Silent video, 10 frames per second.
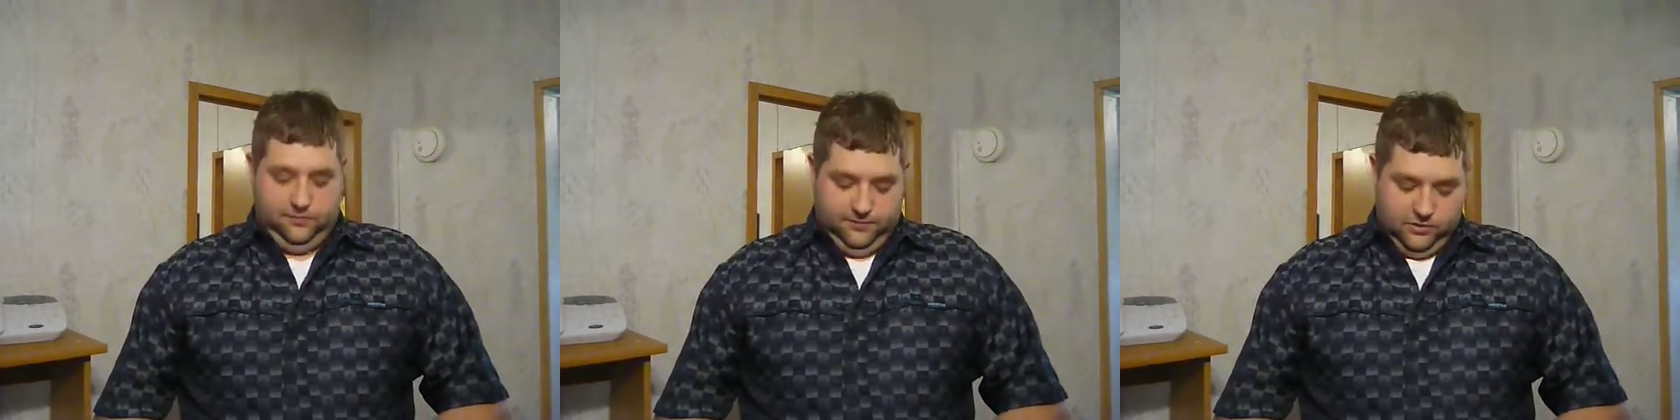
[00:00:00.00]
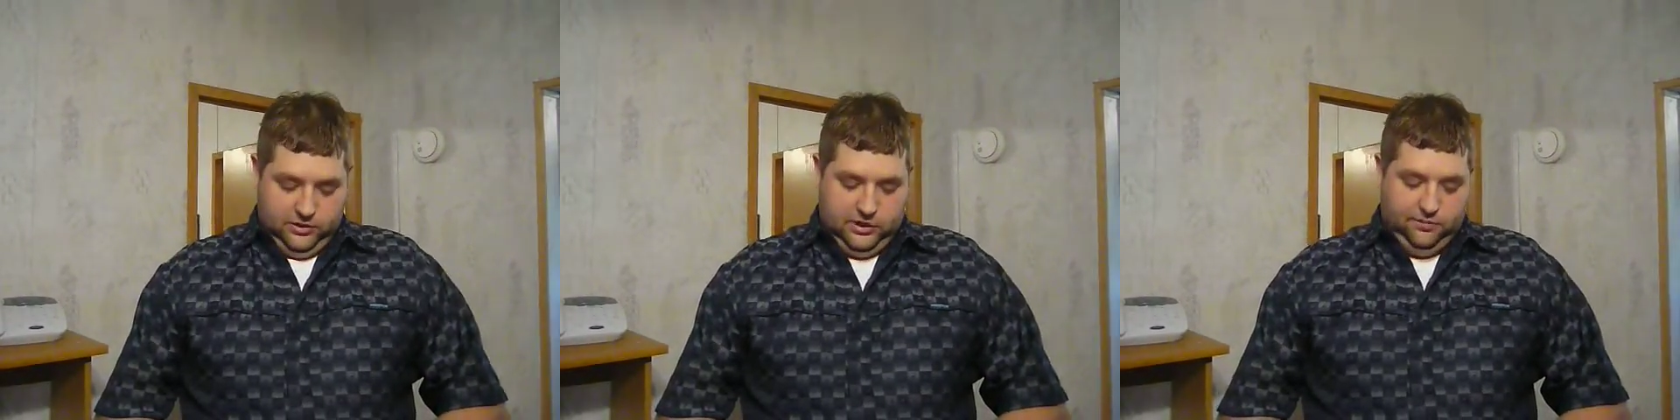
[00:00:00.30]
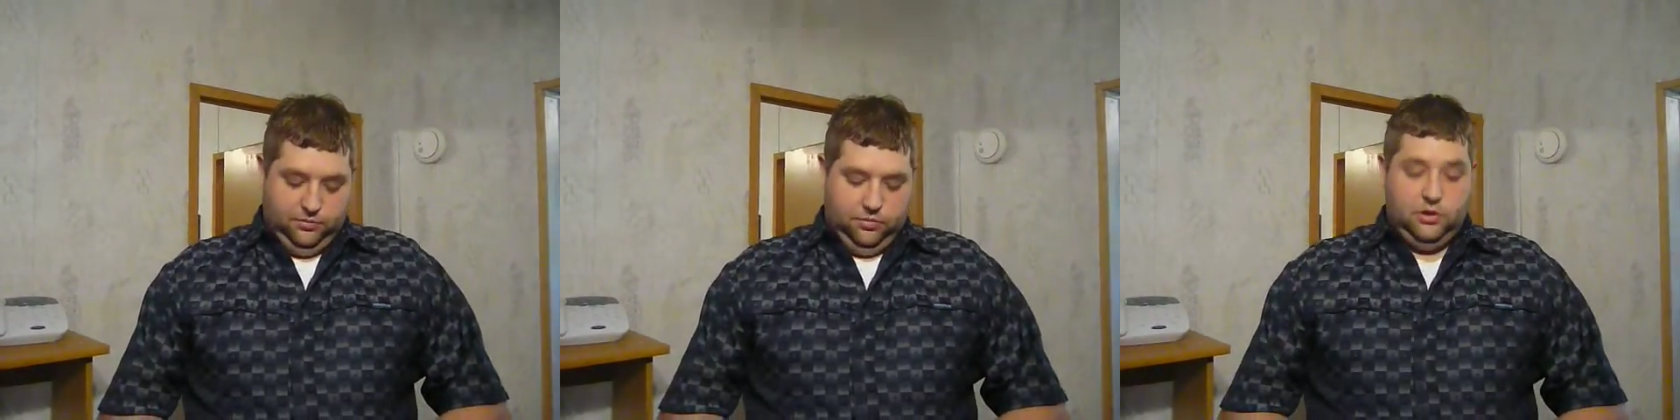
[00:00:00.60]
For
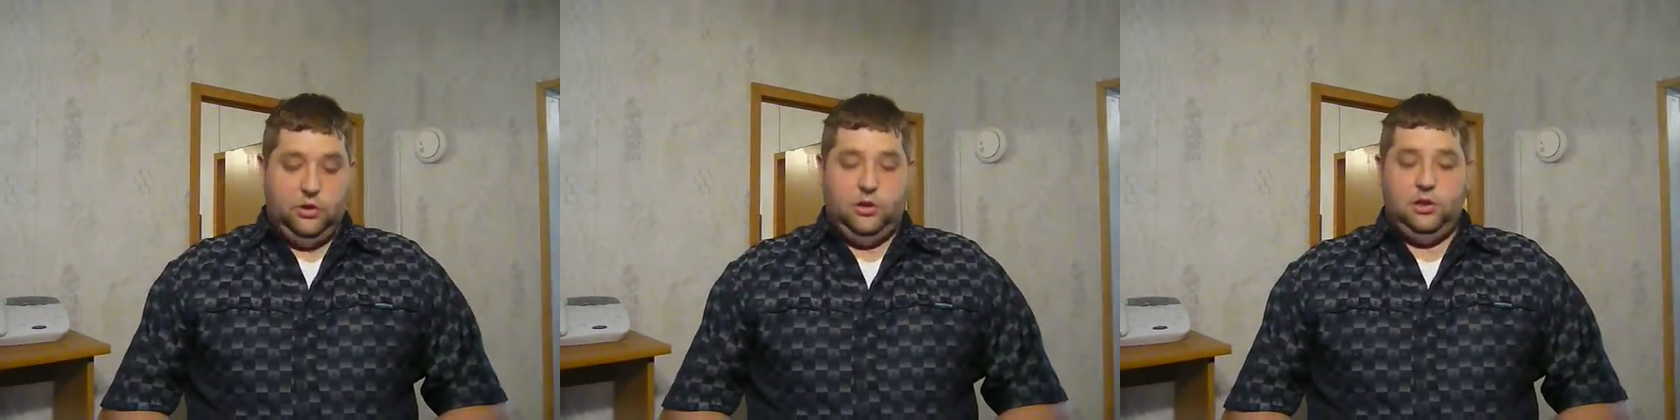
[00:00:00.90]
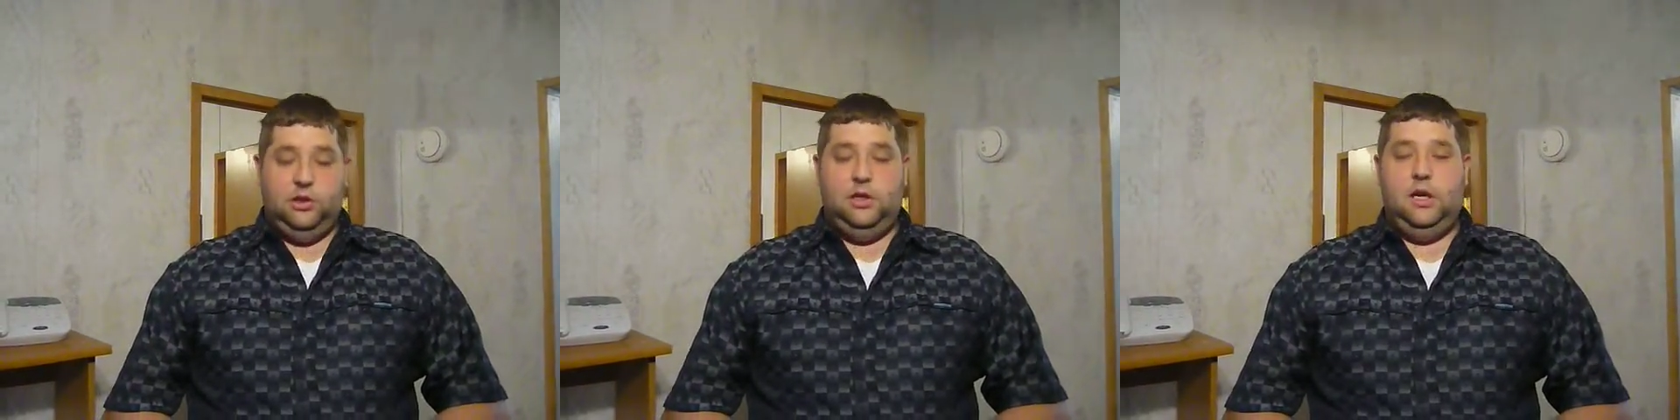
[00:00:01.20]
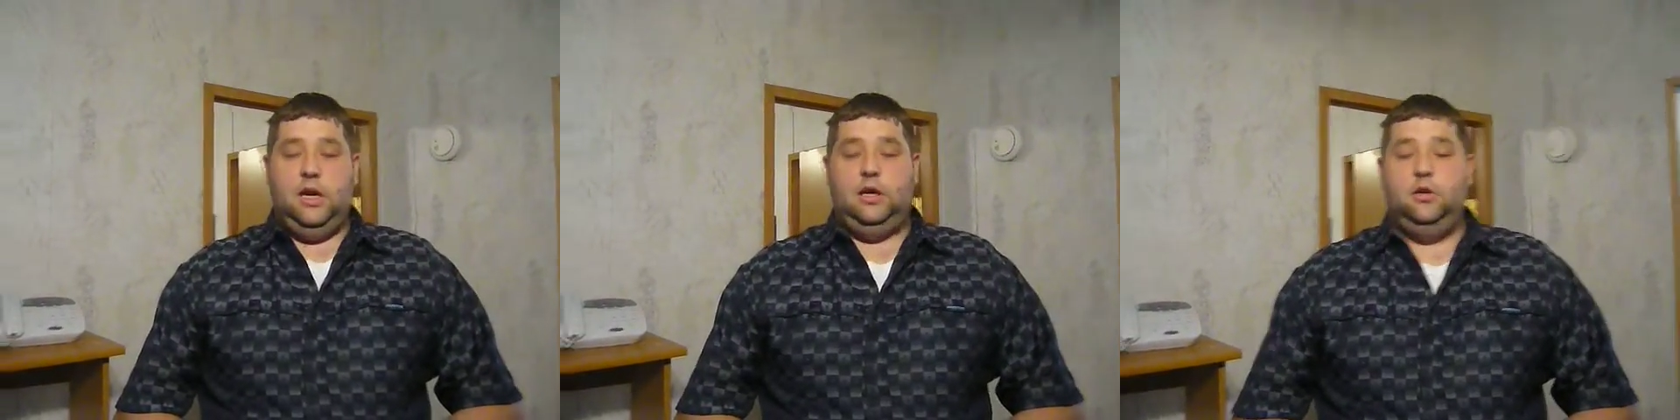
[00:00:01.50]
example, the nurses and
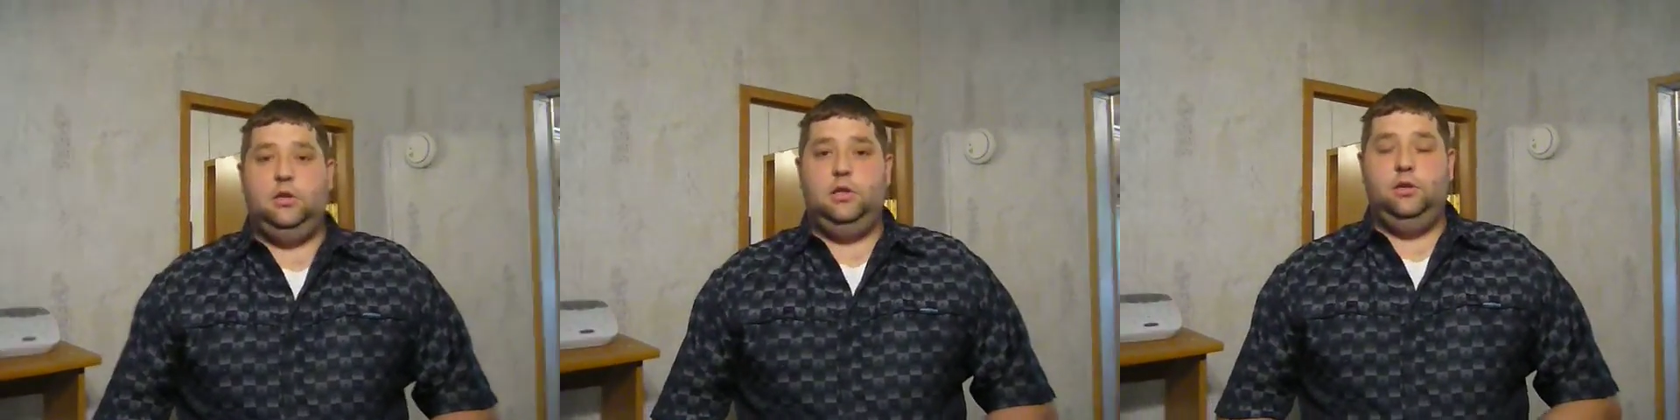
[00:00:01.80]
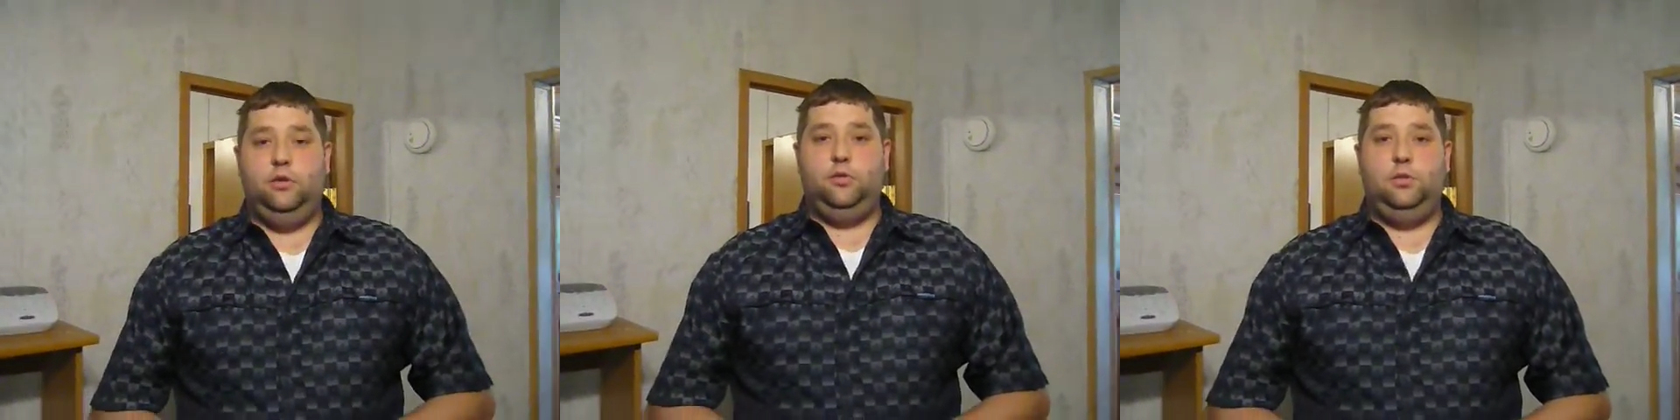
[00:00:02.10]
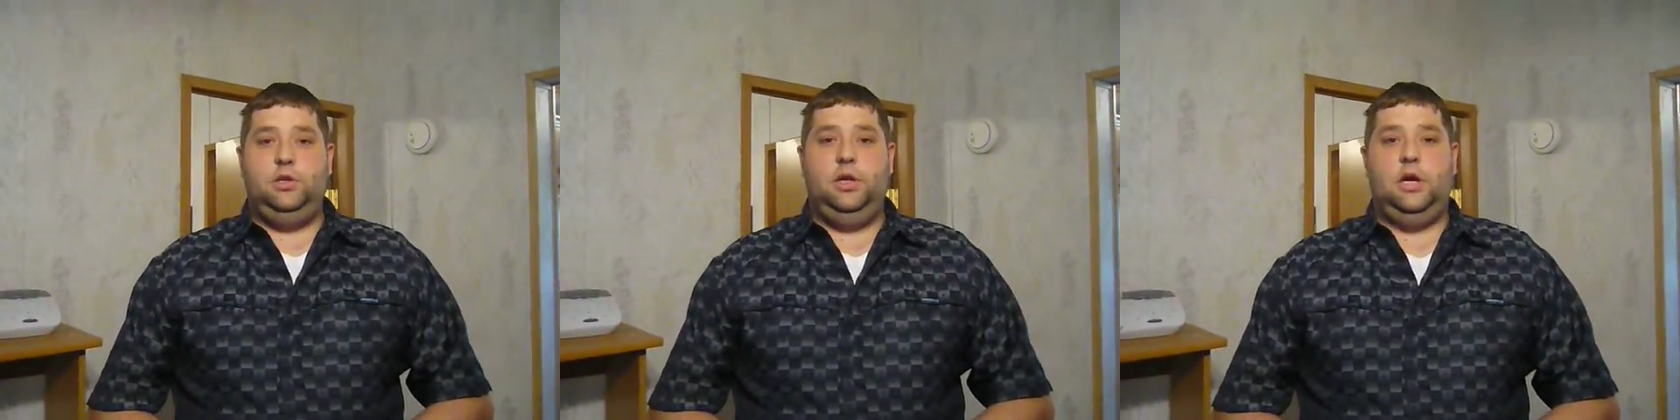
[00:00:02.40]
doctors at Children's
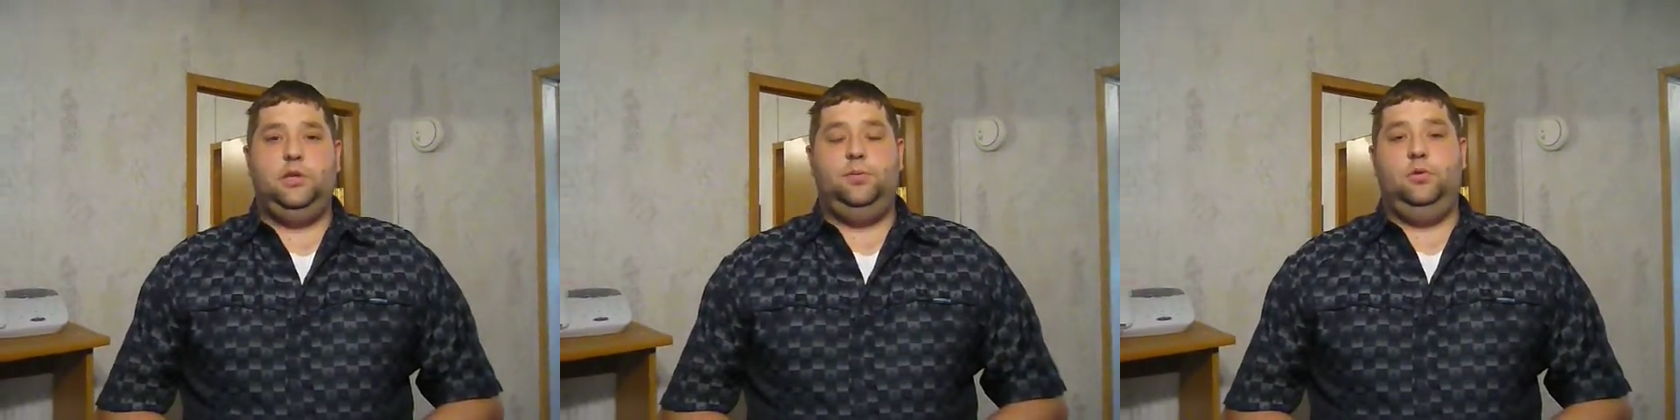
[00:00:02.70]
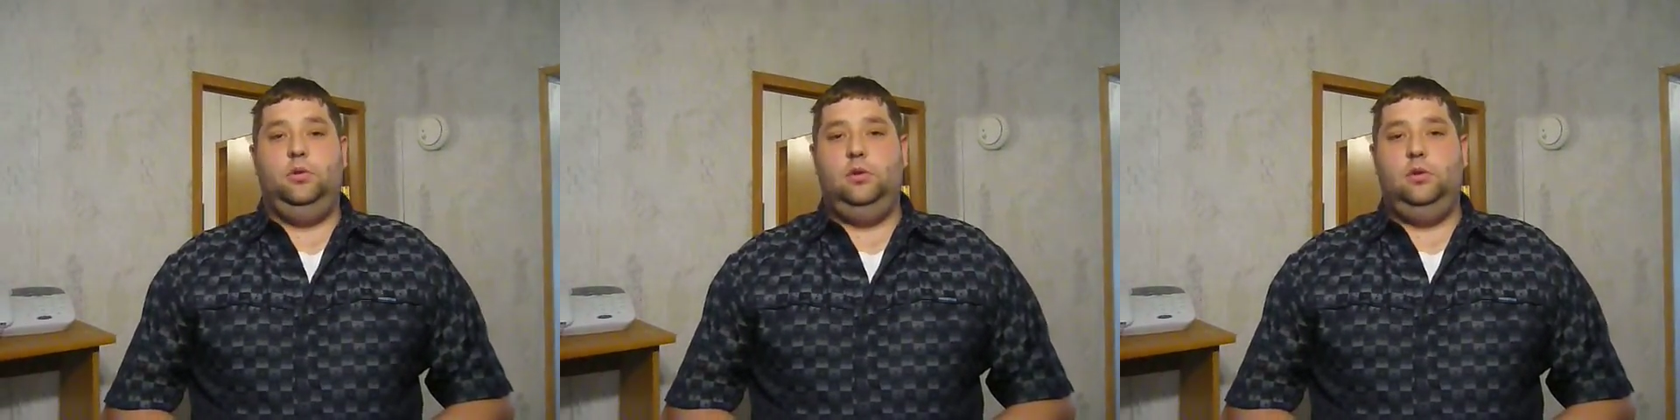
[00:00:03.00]
Mercy Hospital